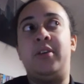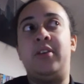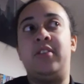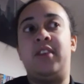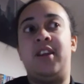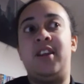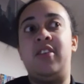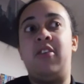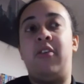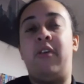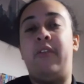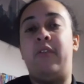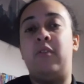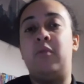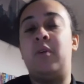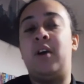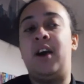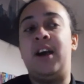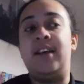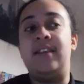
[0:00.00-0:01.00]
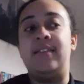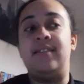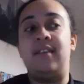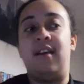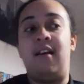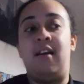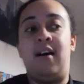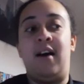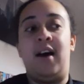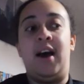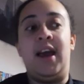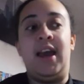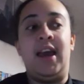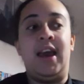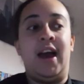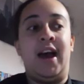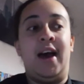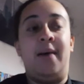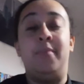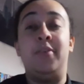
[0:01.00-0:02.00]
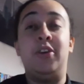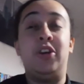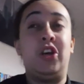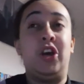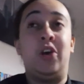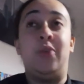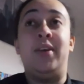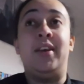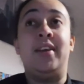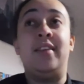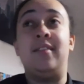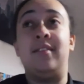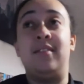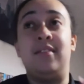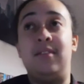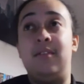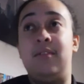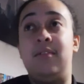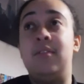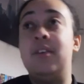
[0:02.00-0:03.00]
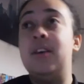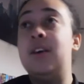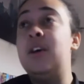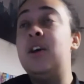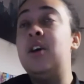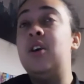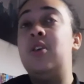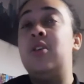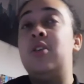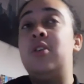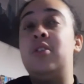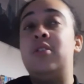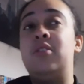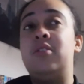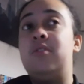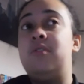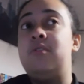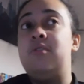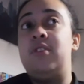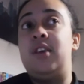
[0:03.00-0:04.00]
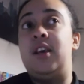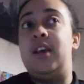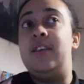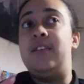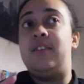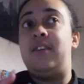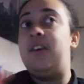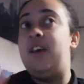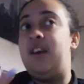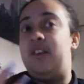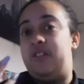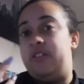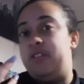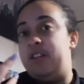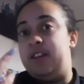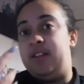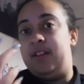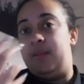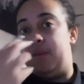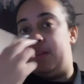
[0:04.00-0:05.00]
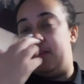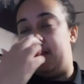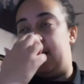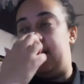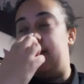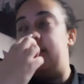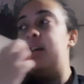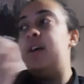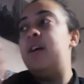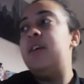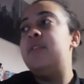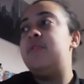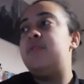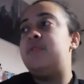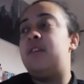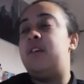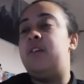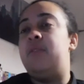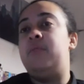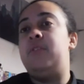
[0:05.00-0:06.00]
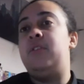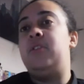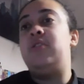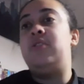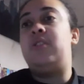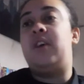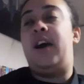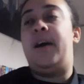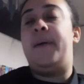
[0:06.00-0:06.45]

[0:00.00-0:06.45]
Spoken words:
because I know otherwise I am going to, it could easily be seen. So I'm going to do